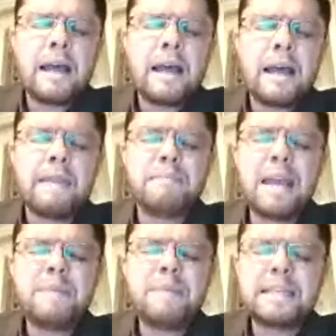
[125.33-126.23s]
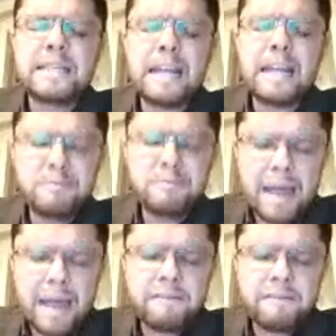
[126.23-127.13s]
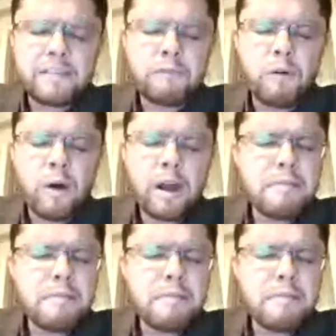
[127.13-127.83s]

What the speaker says: that it may be indeed a benefit for